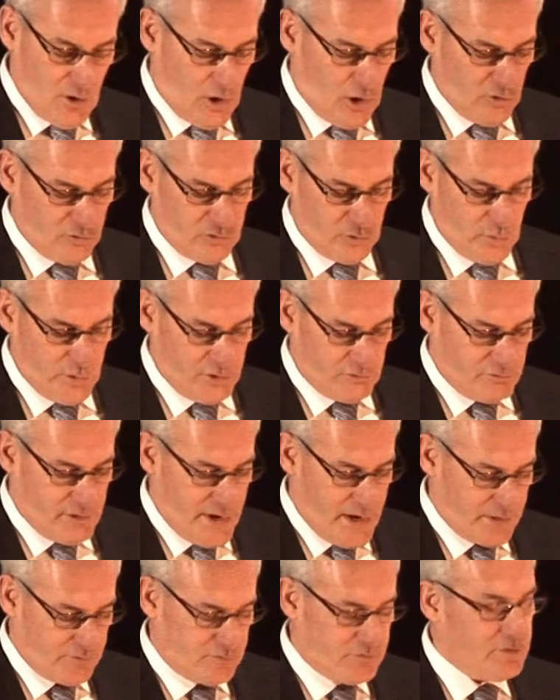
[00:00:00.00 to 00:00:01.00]
Also in
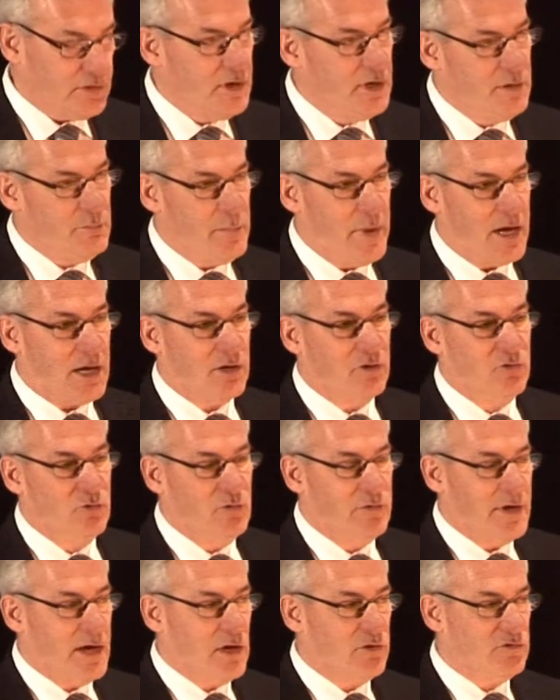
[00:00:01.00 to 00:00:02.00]
arrests, back in
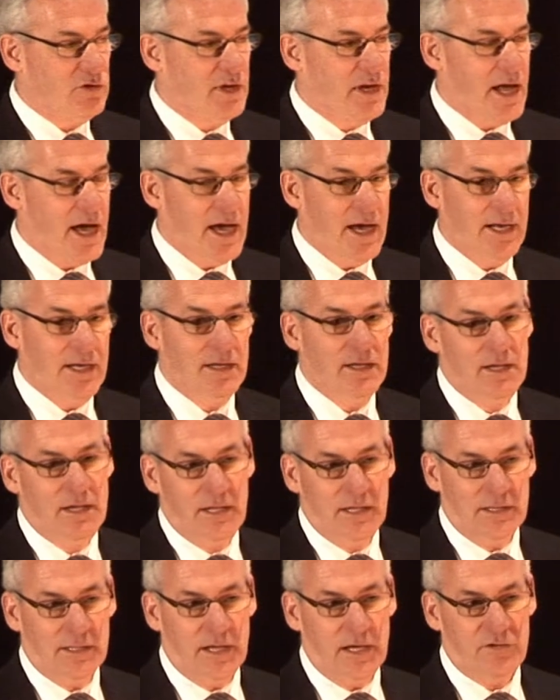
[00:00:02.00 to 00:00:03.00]
2009,
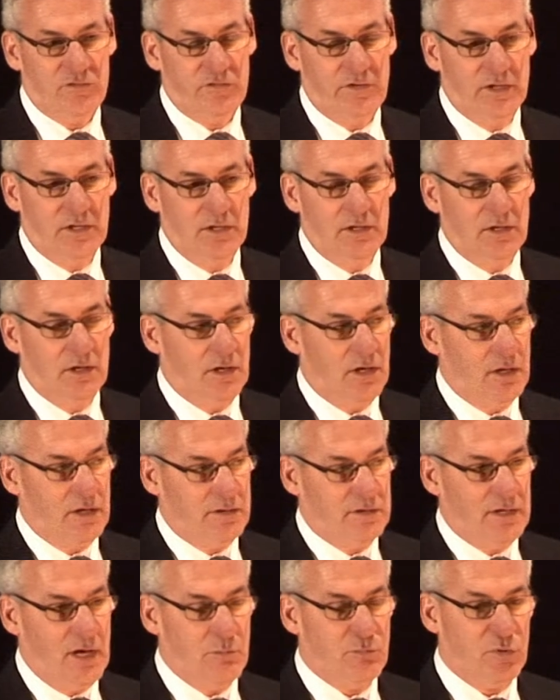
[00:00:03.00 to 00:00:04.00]
less than
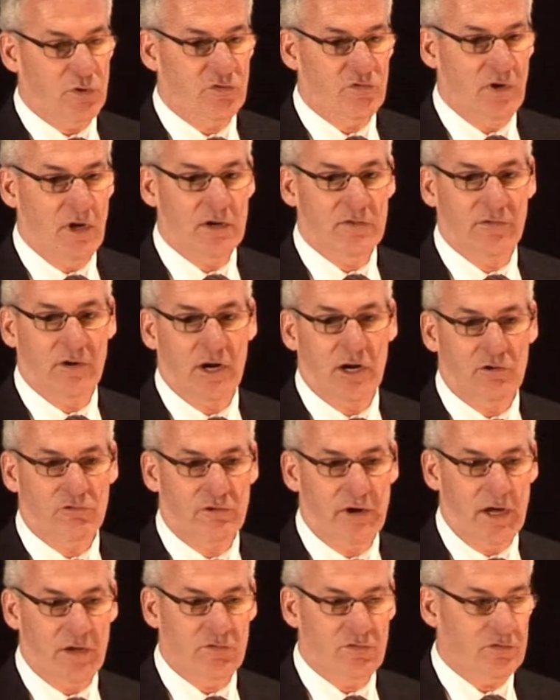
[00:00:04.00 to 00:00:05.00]
10% of our
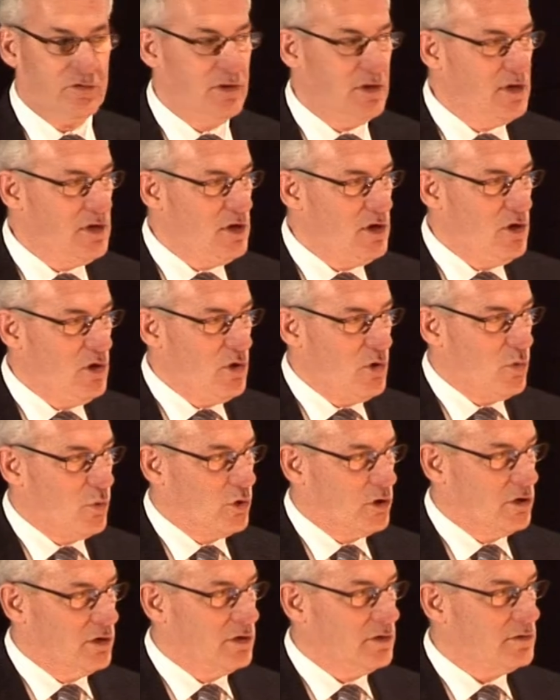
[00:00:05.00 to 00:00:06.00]
arrests
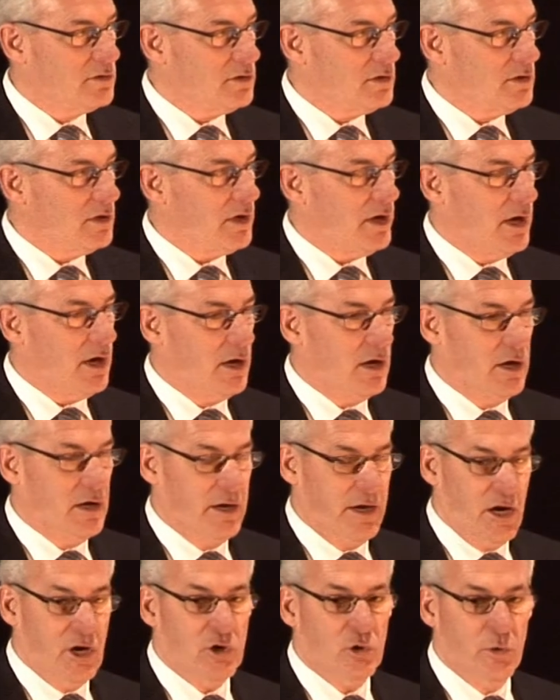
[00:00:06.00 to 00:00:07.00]
were
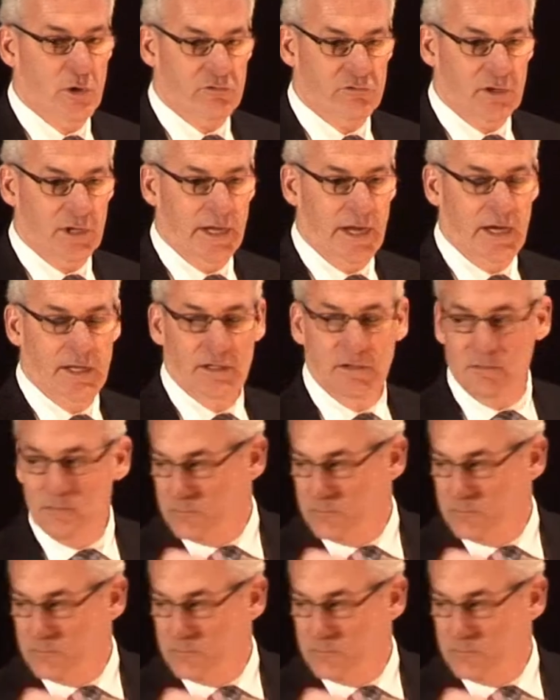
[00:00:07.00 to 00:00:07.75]
uh, heroin related.